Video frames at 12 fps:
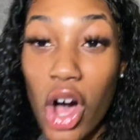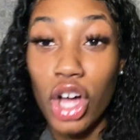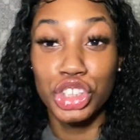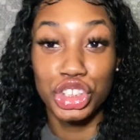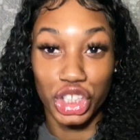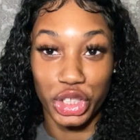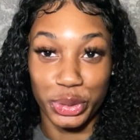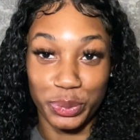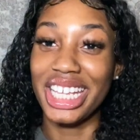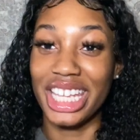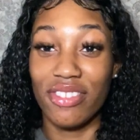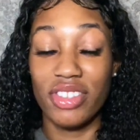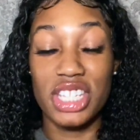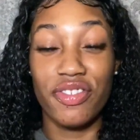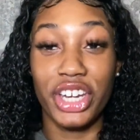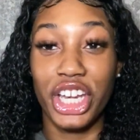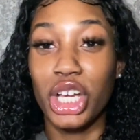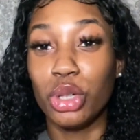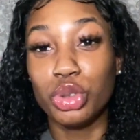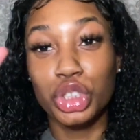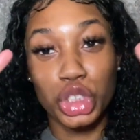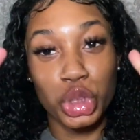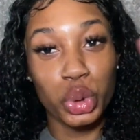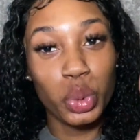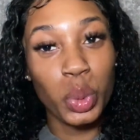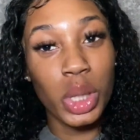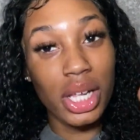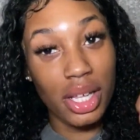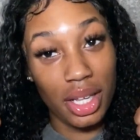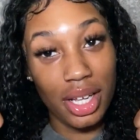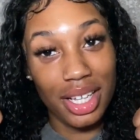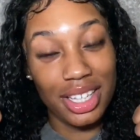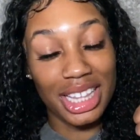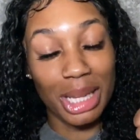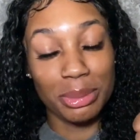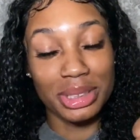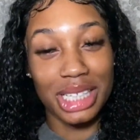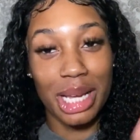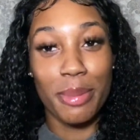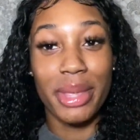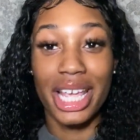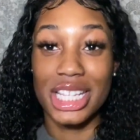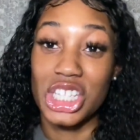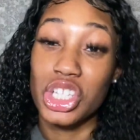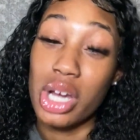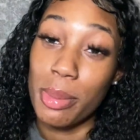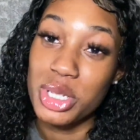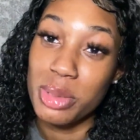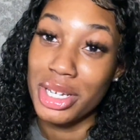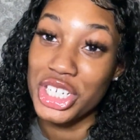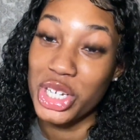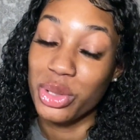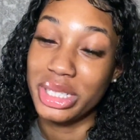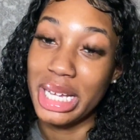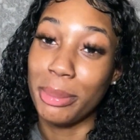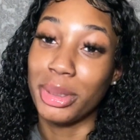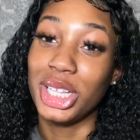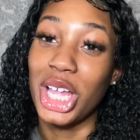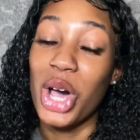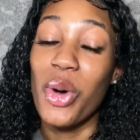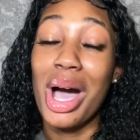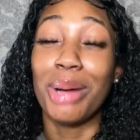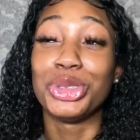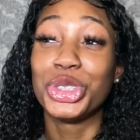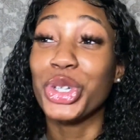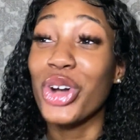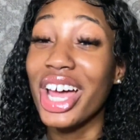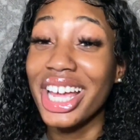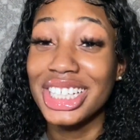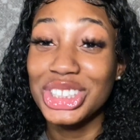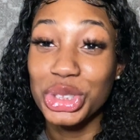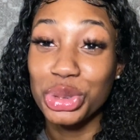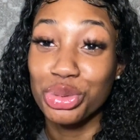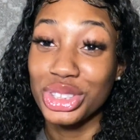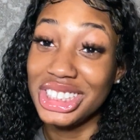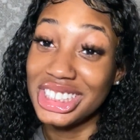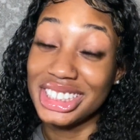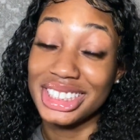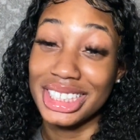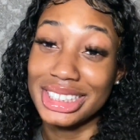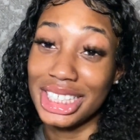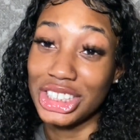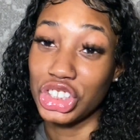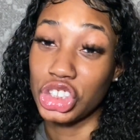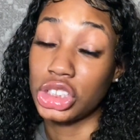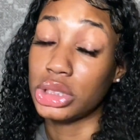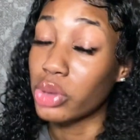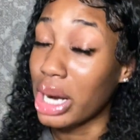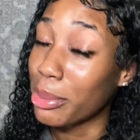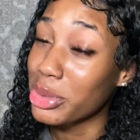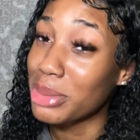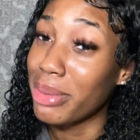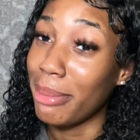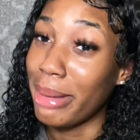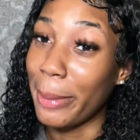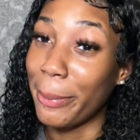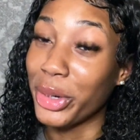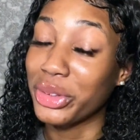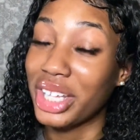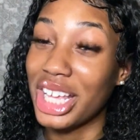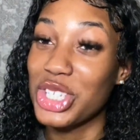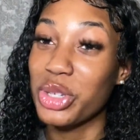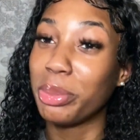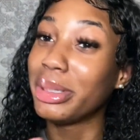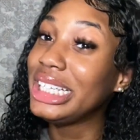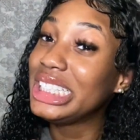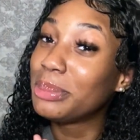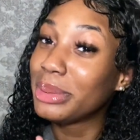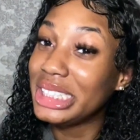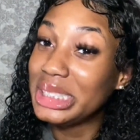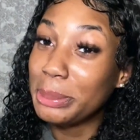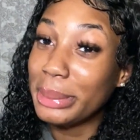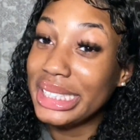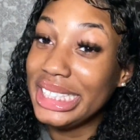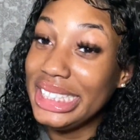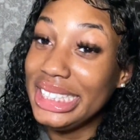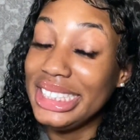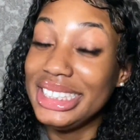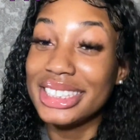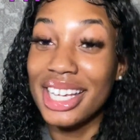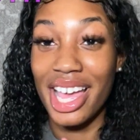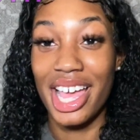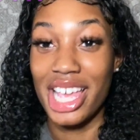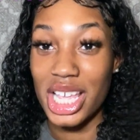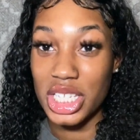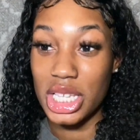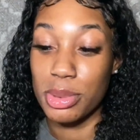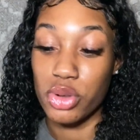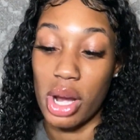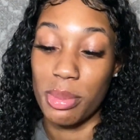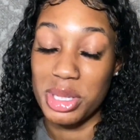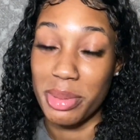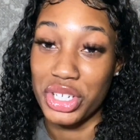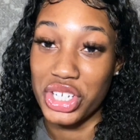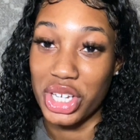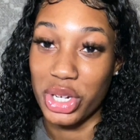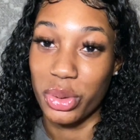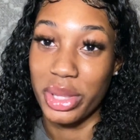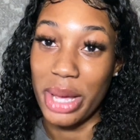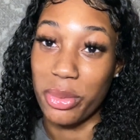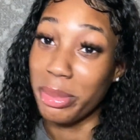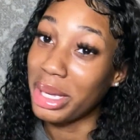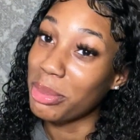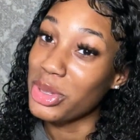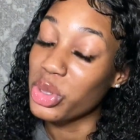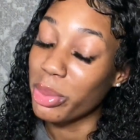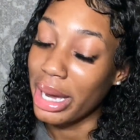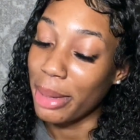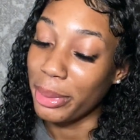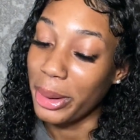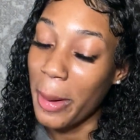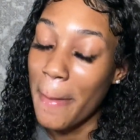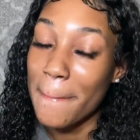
Also, give this video two thumbs up and subscribe to my channel down below. I'm trying to reach six hundred subscribers by my birthday, so please please please subscribe to my channel. That will make me super happy.